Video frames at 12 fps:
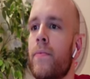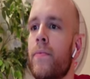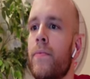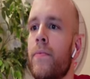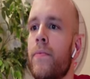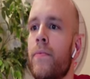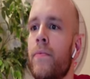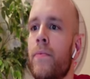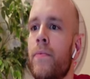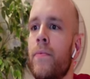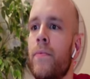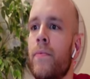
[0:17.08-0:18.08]

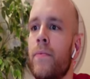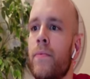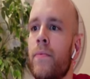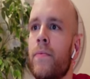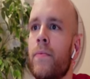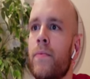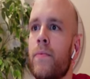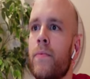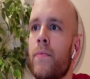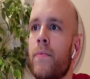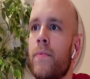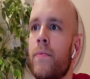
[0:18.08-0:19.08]

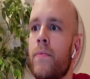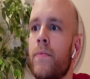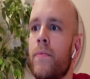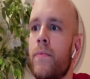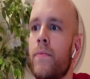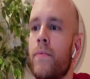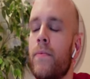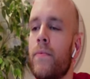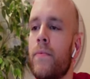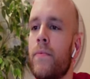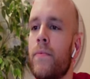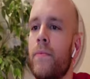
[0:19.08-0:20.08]

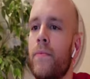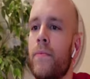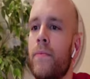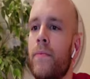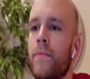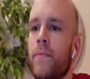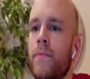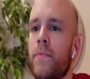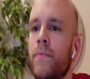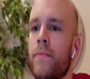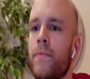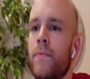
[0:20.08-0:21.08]

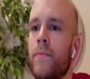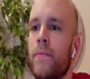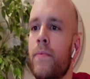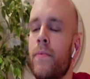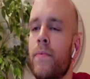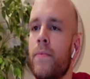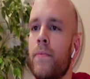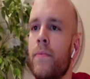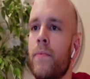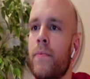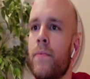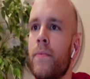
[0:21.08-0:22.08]

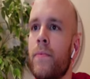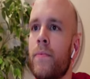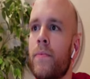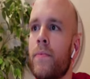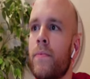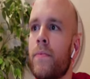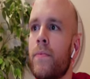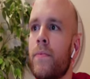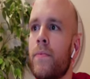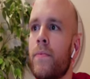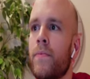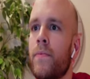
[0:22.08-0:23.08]

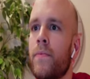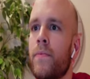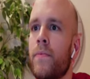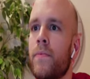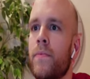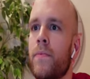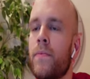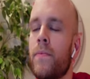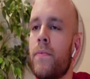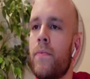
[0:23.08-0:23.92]
No words are spoken by the person on screen.